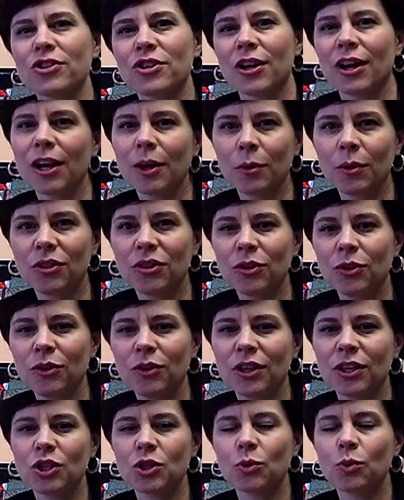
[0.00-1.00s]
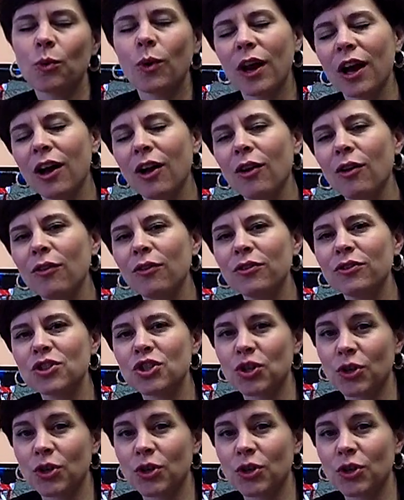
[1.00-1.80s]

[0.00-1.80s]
sharing with you the 12